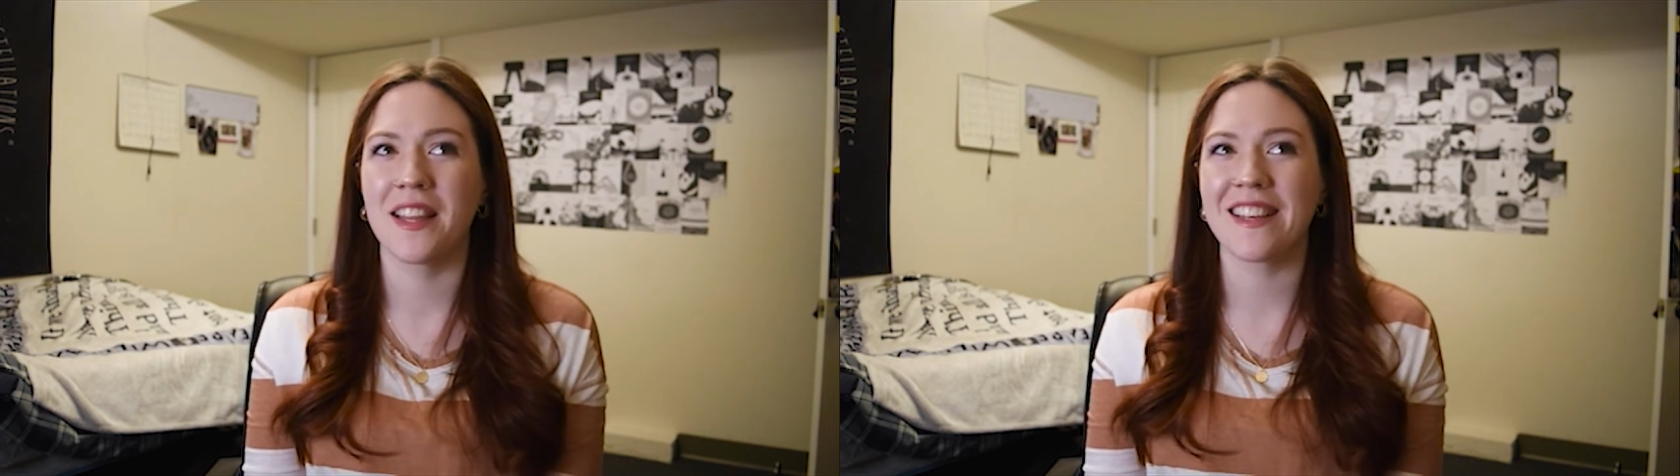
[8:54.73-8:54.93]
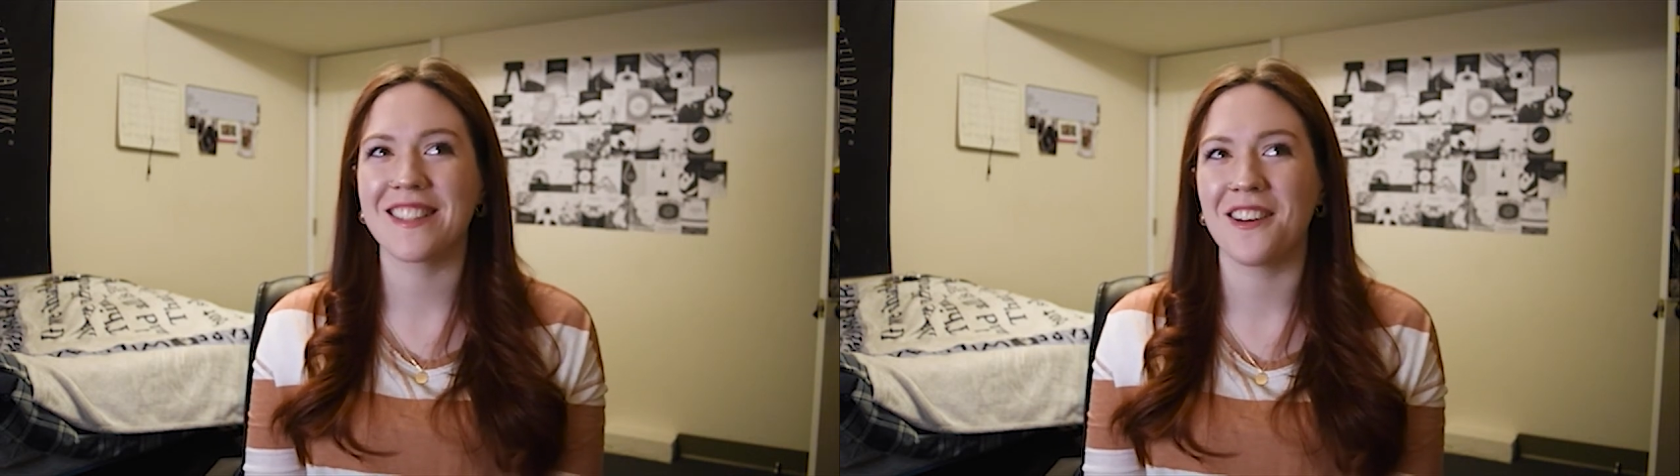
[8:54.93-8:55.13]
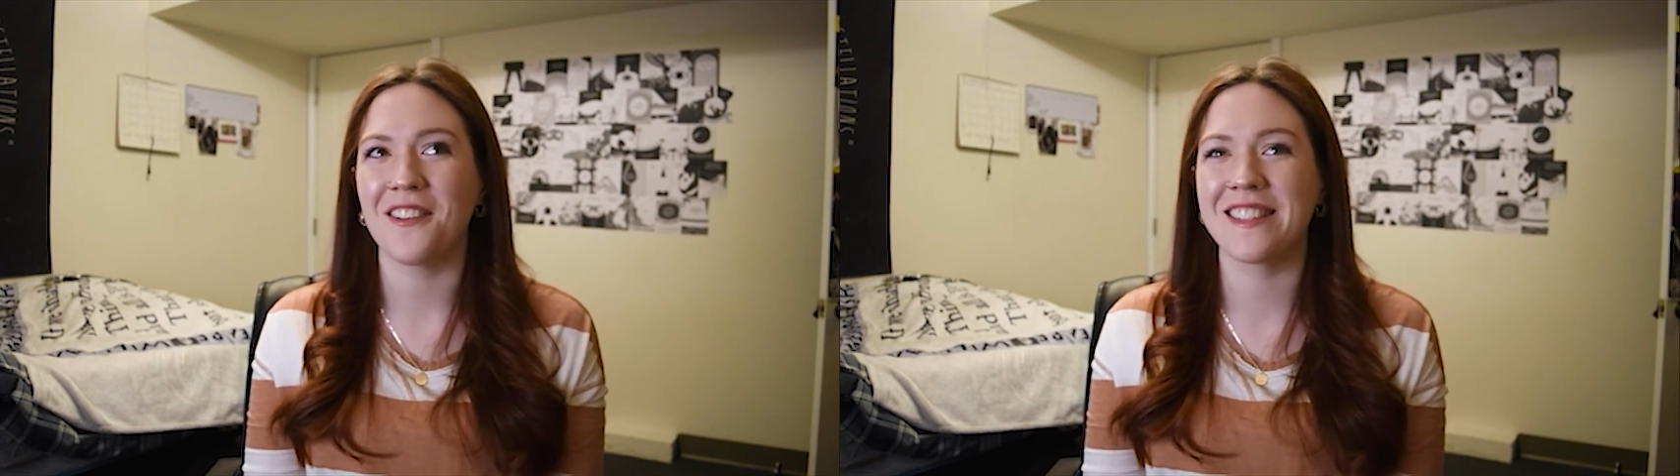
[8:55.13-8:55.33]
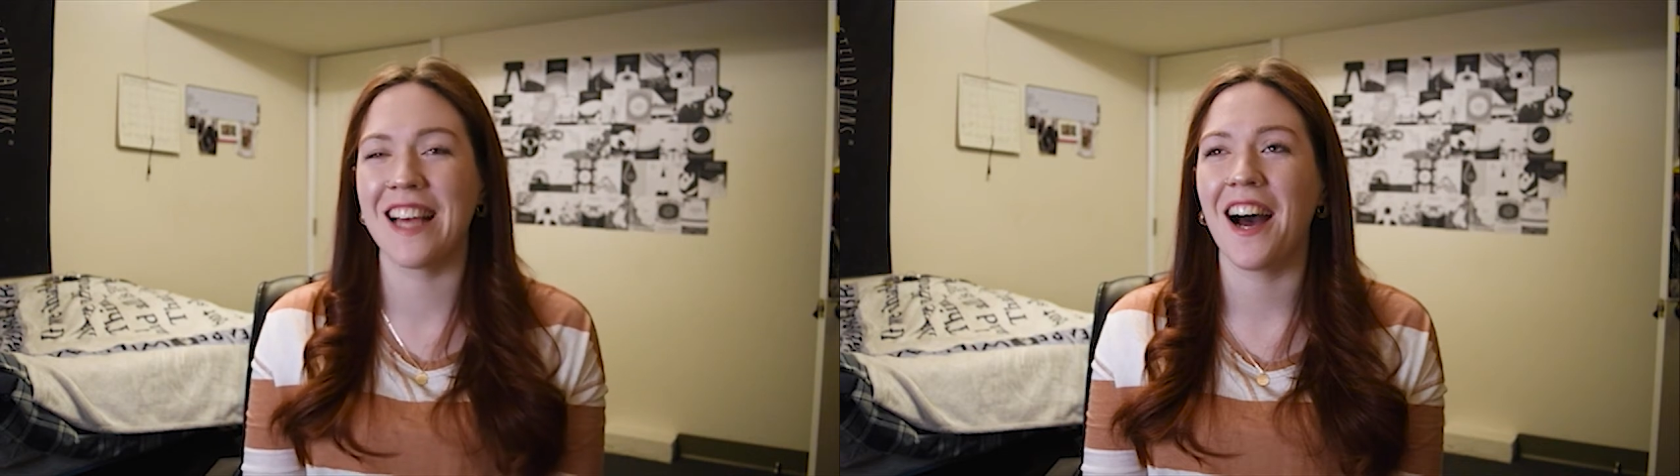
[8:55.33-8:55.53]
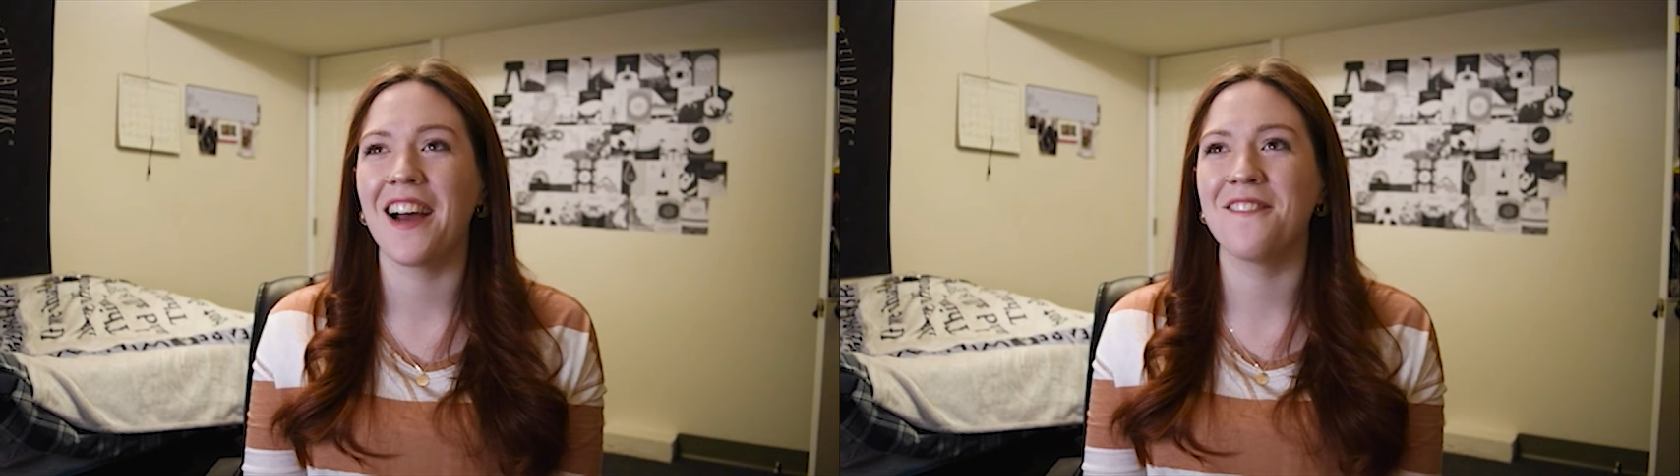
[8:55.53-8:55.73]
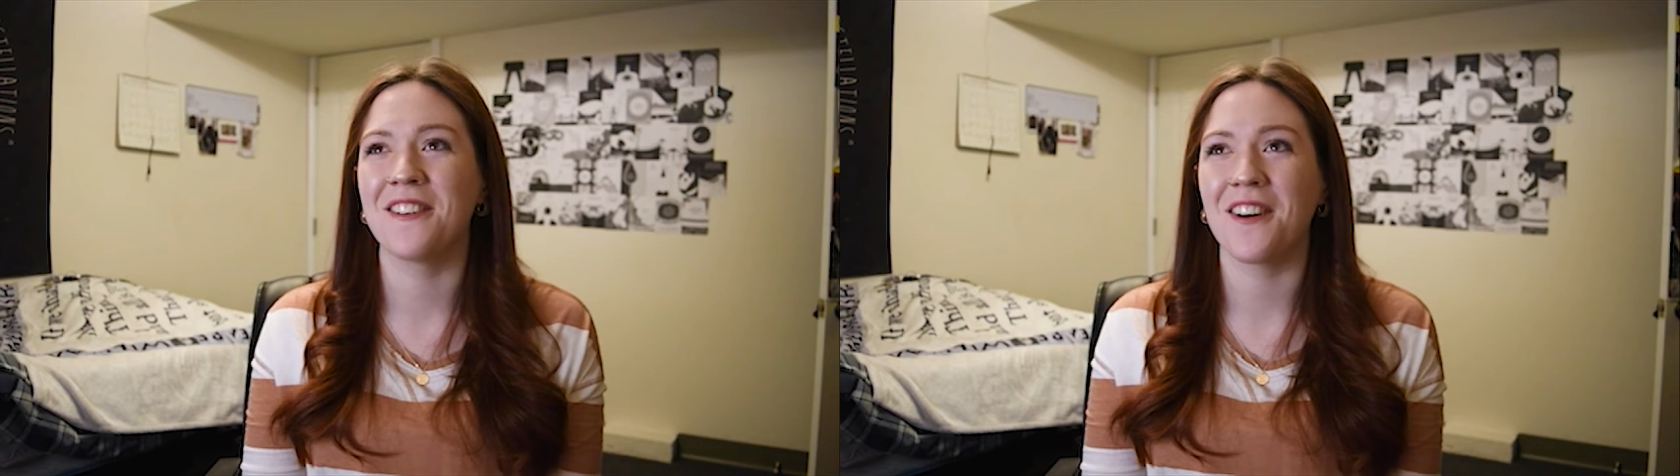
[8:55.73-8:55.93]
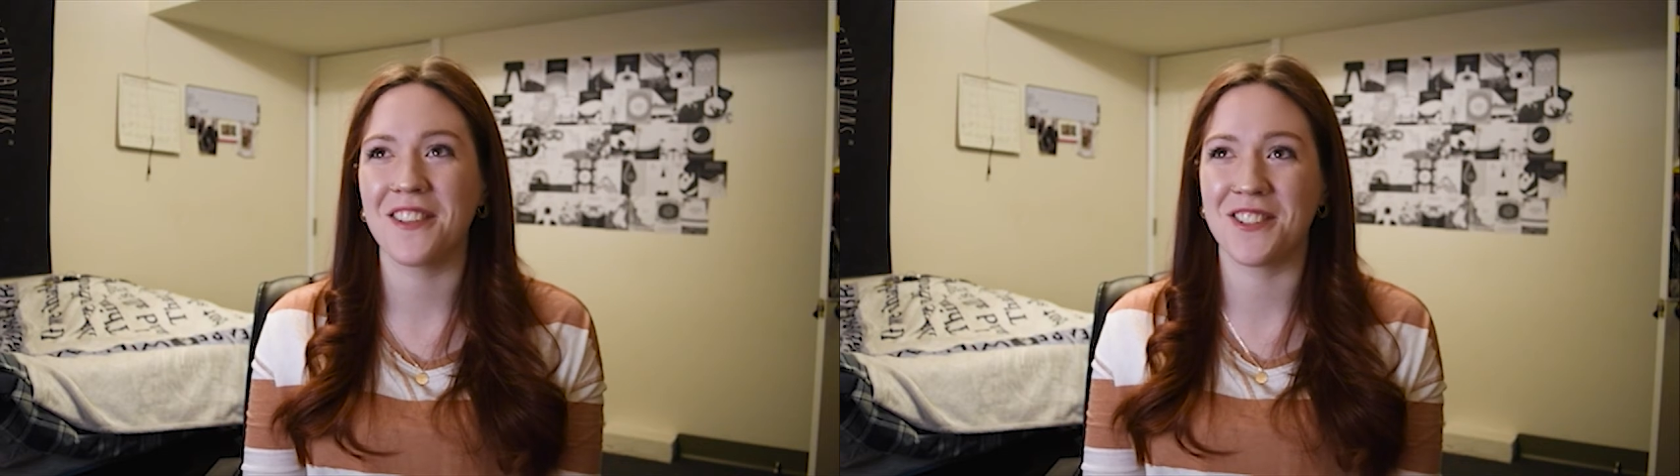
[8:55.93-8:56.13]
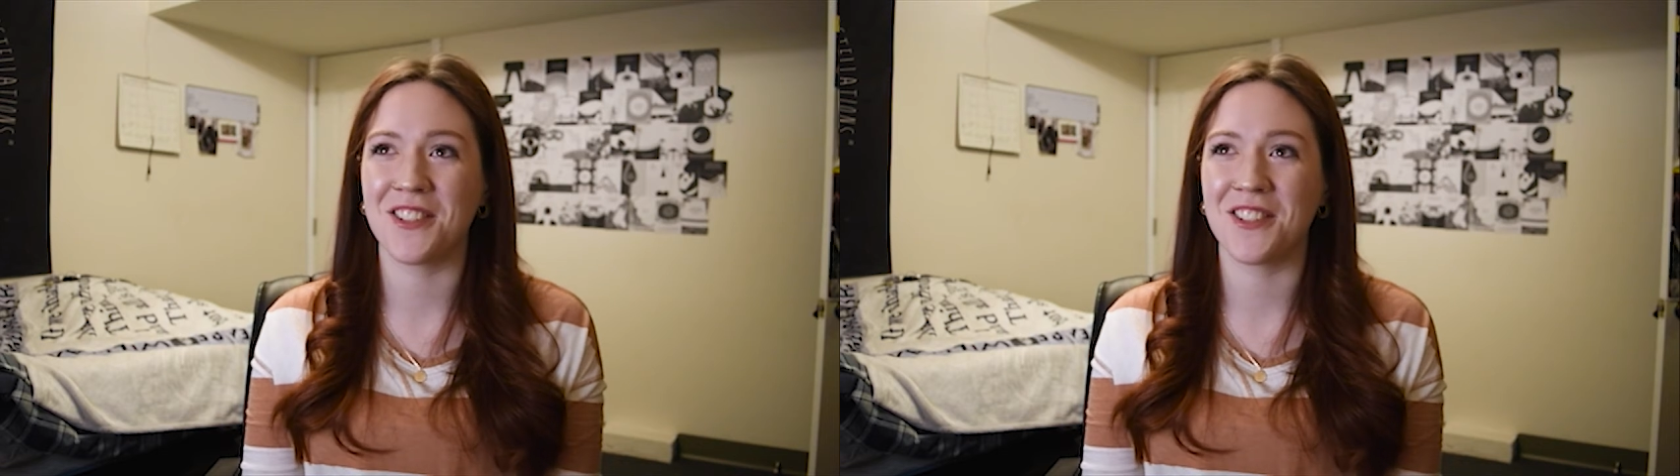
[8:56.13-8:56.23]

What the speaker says: things all the time and all the